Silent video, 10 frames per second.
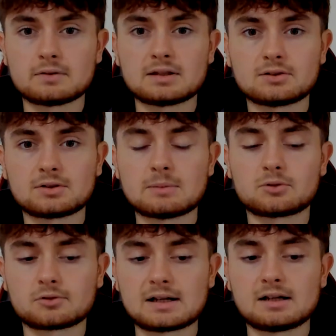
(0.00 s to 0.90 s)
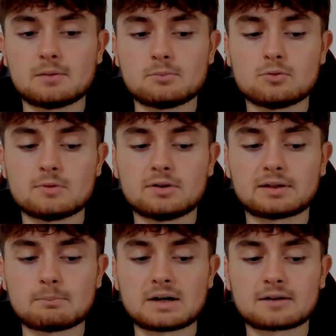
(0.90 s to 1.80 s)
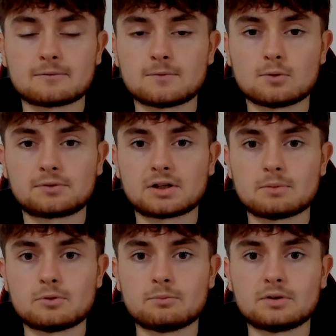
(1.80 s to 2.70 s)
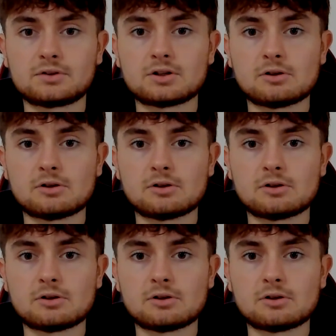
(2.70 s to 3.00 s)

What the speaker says: into them straight line movements and back and forth type movements.